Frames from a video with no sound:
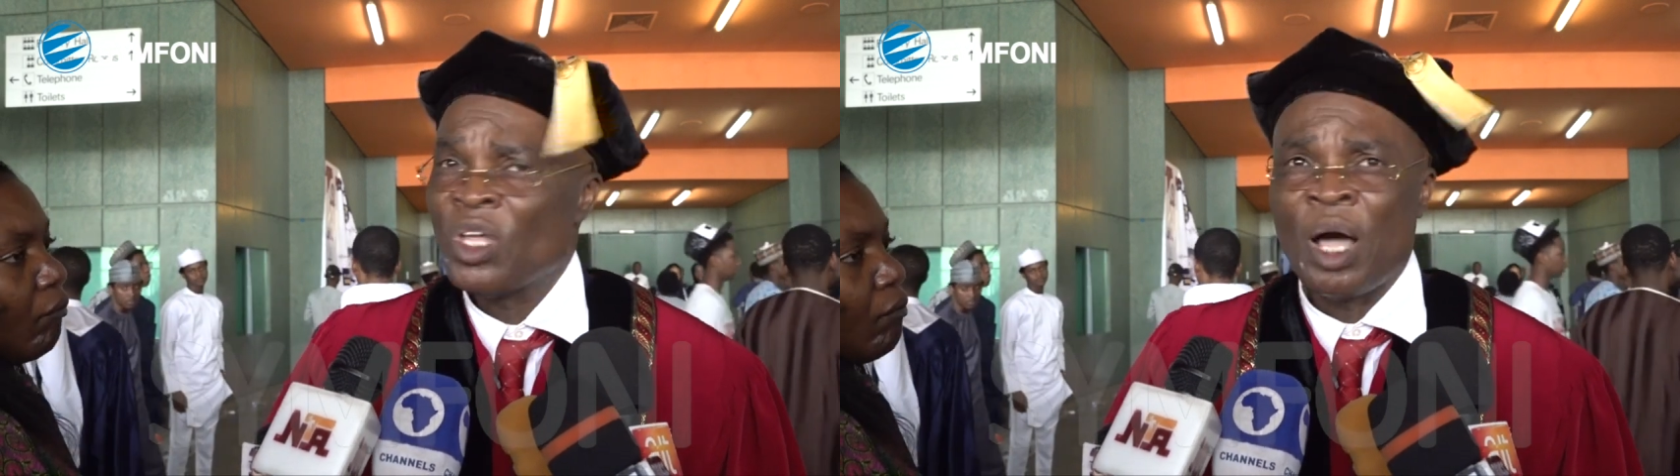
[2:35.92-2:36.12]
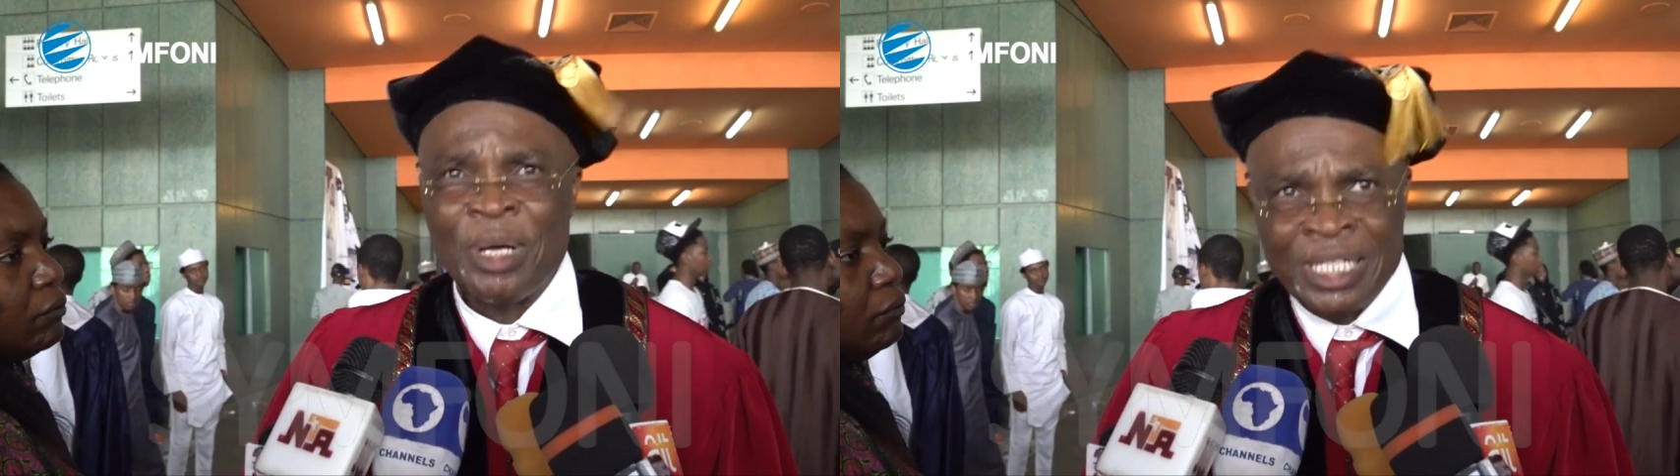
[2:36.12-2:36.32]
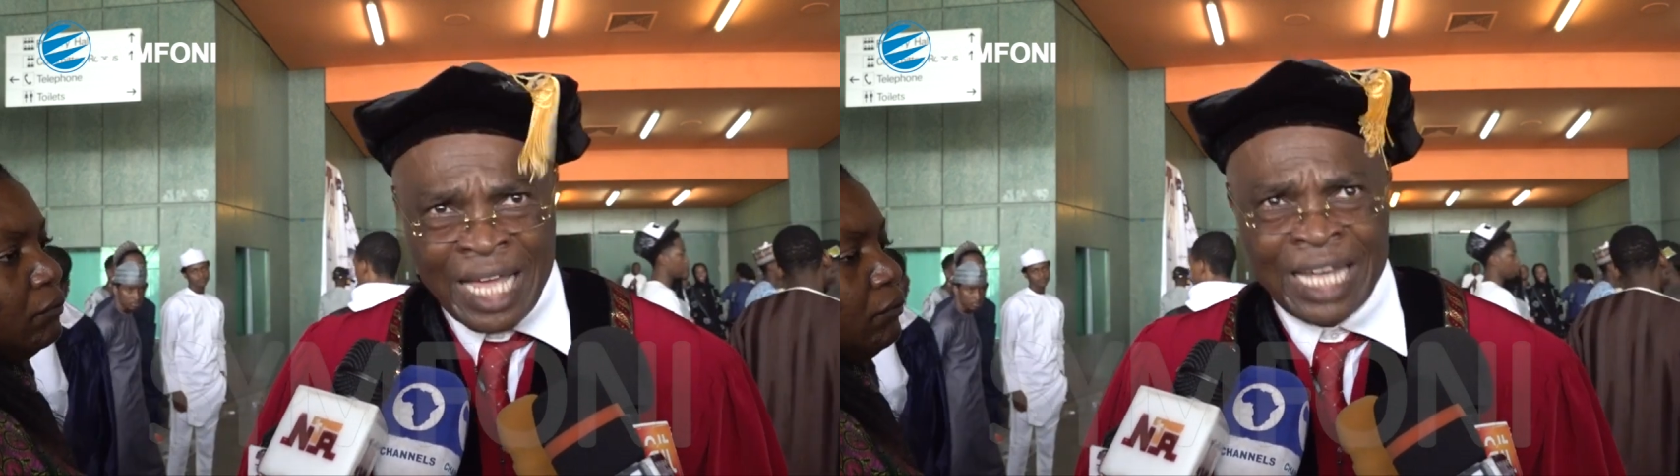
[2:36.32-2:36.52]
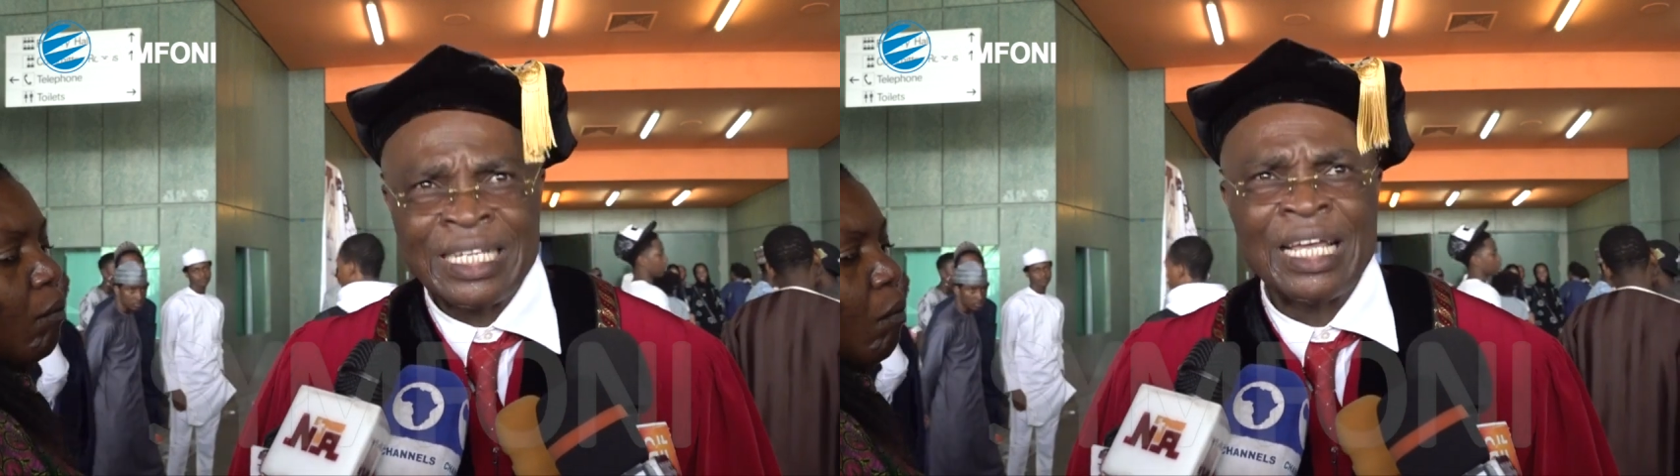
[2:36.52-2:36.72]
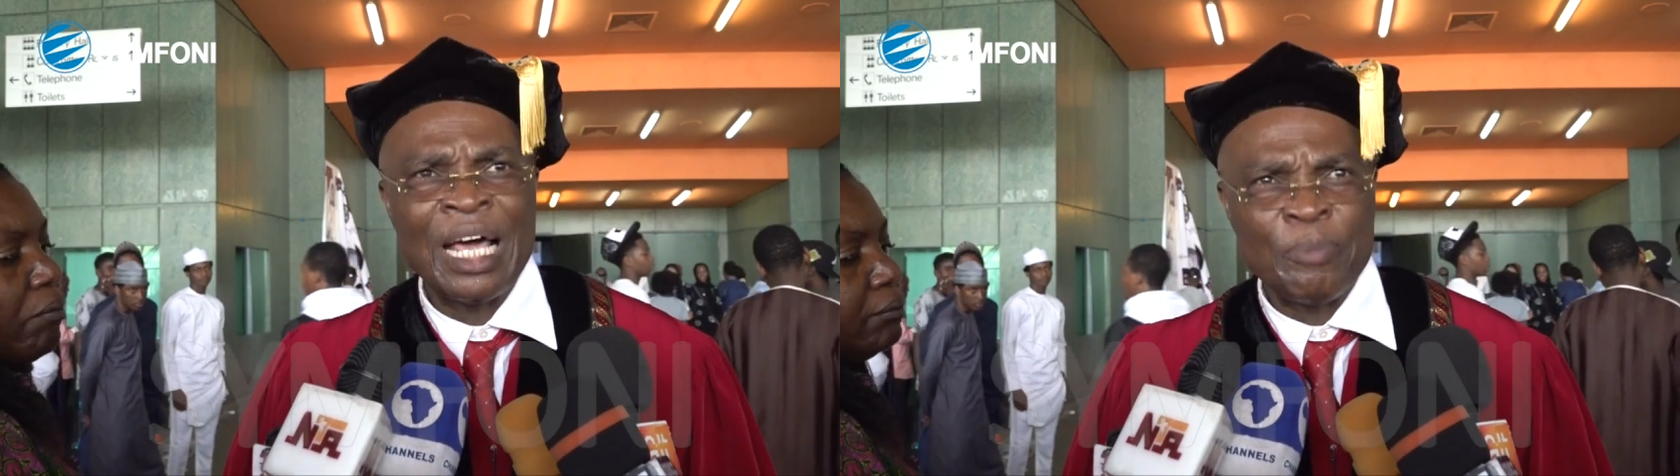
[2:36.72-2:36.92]

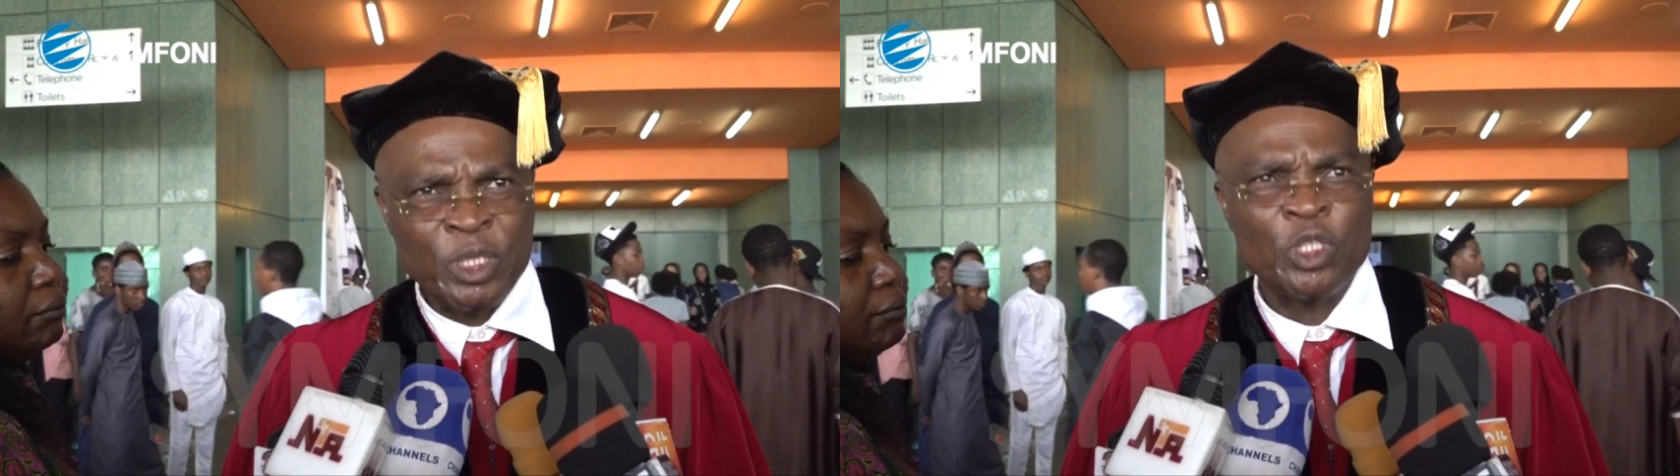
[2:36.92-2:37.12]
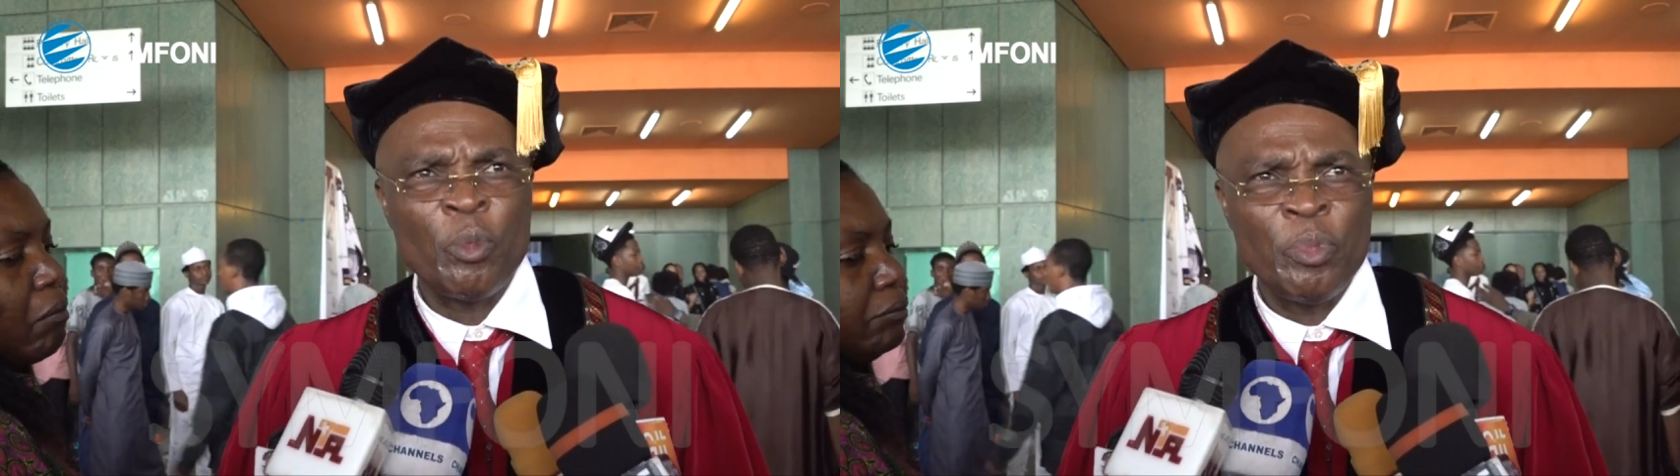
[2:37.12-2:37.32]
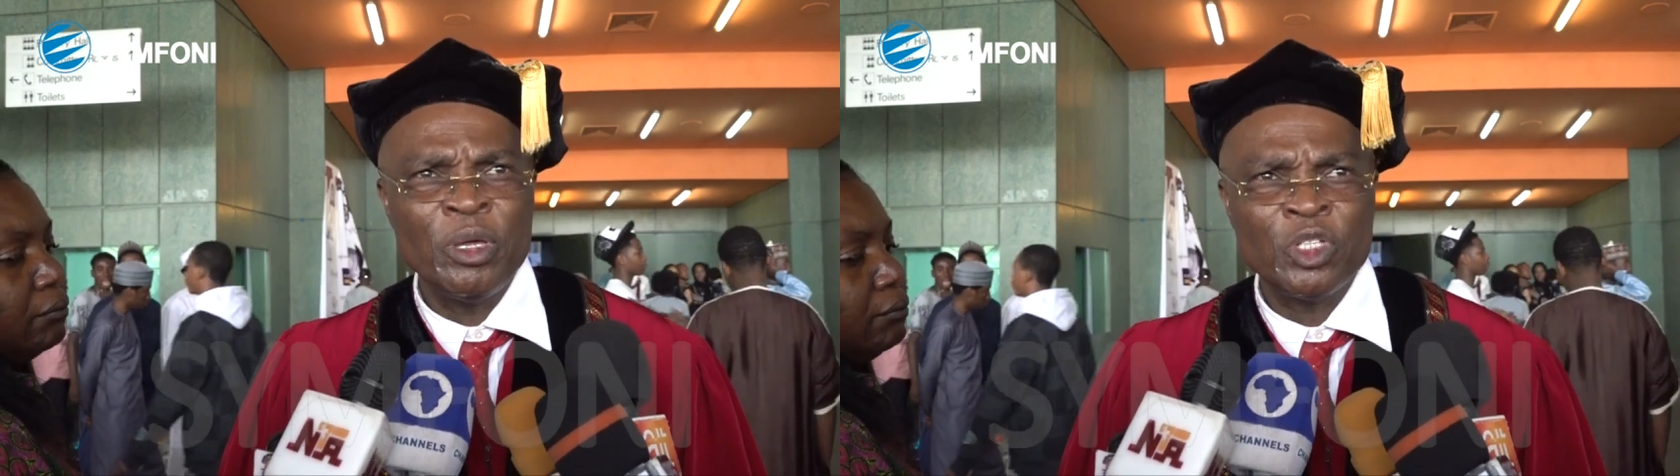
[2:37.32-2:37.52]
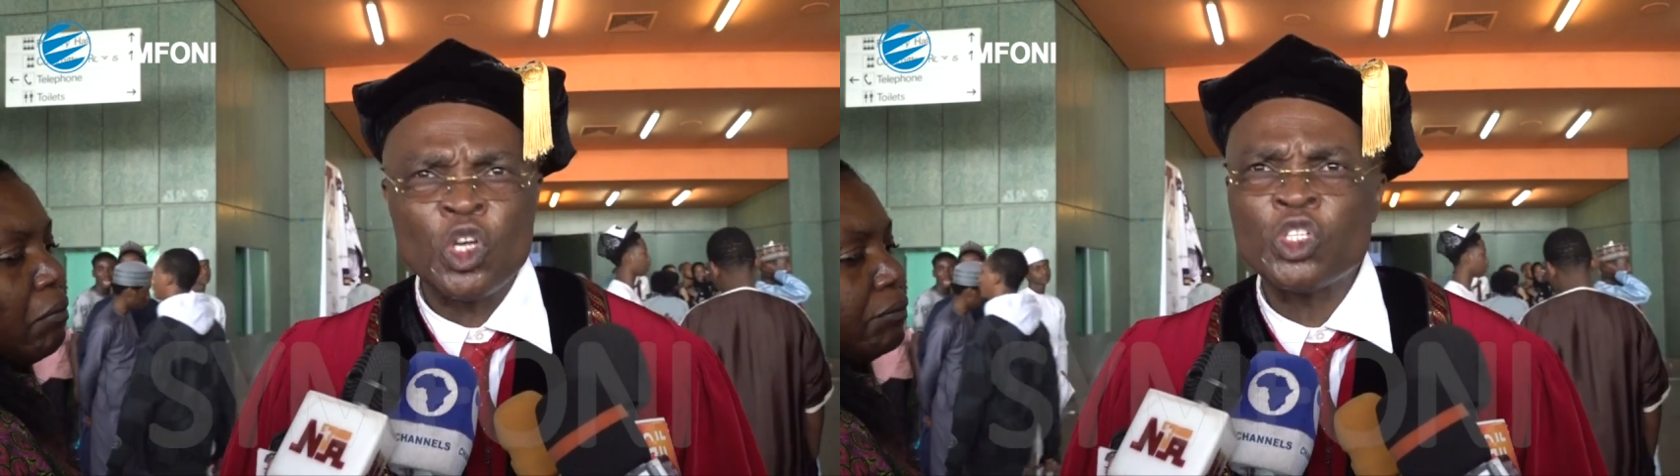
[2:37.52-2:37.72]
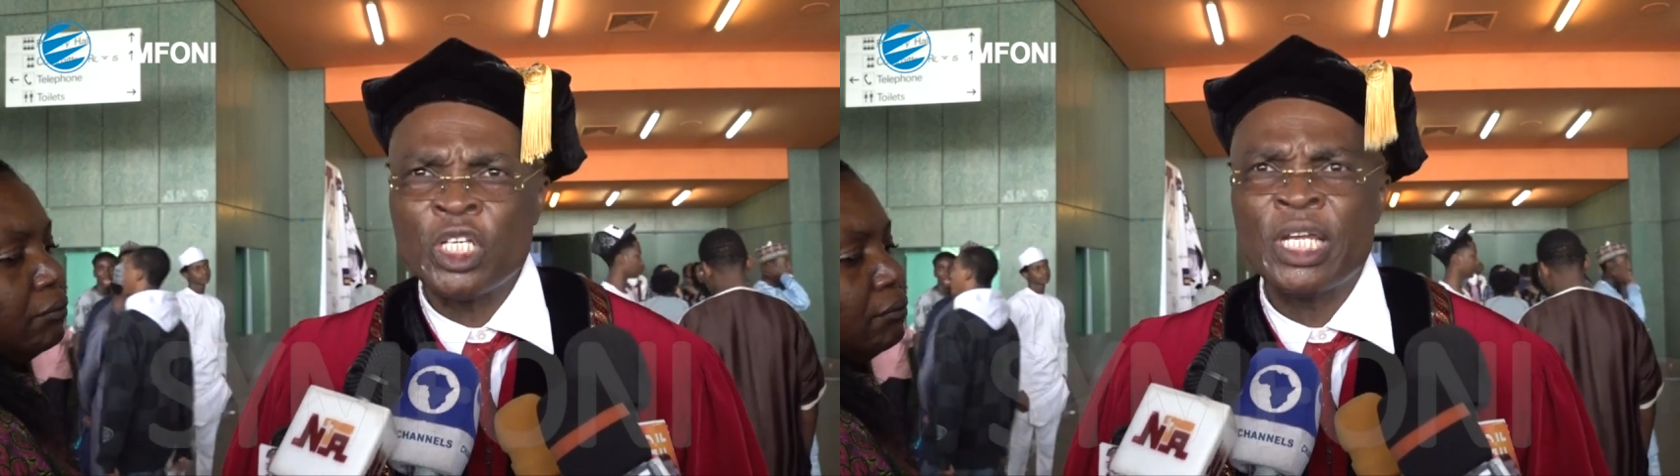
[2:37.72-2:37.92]
and Peter Obi
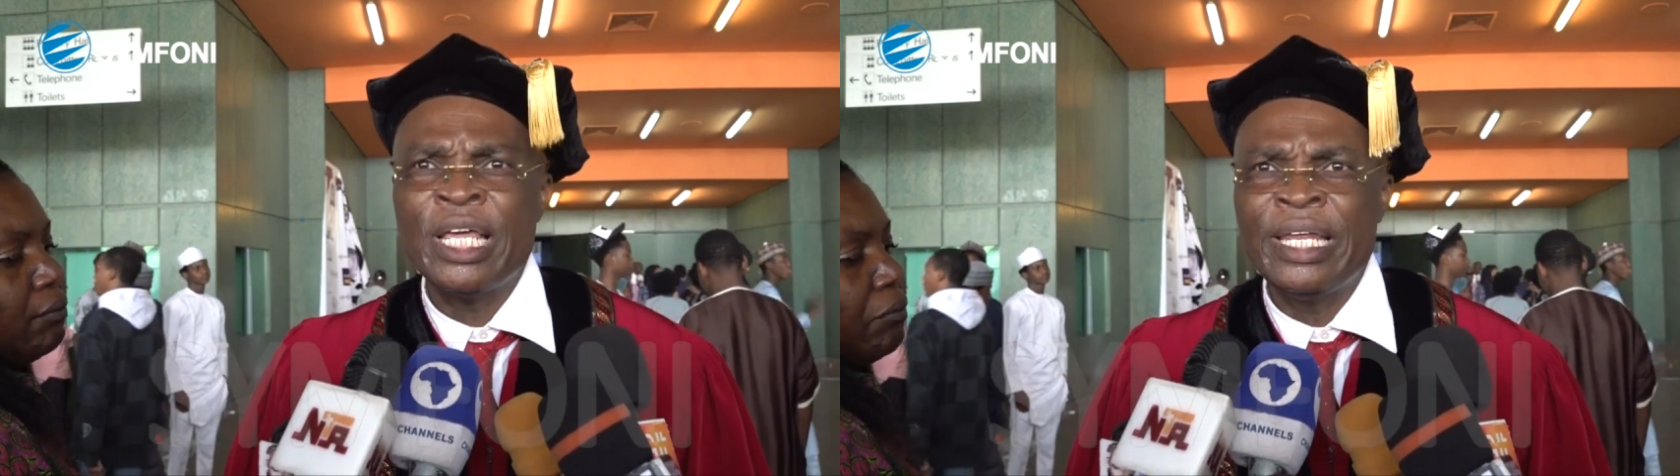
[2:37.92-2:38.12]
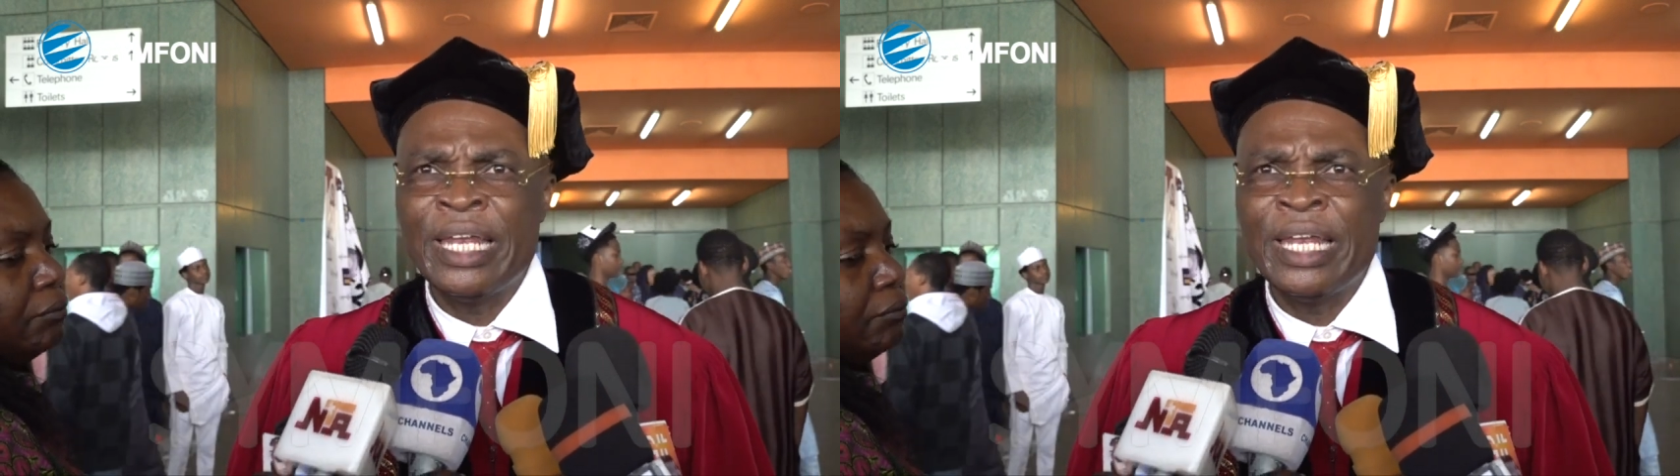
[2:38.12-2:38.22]
succinctly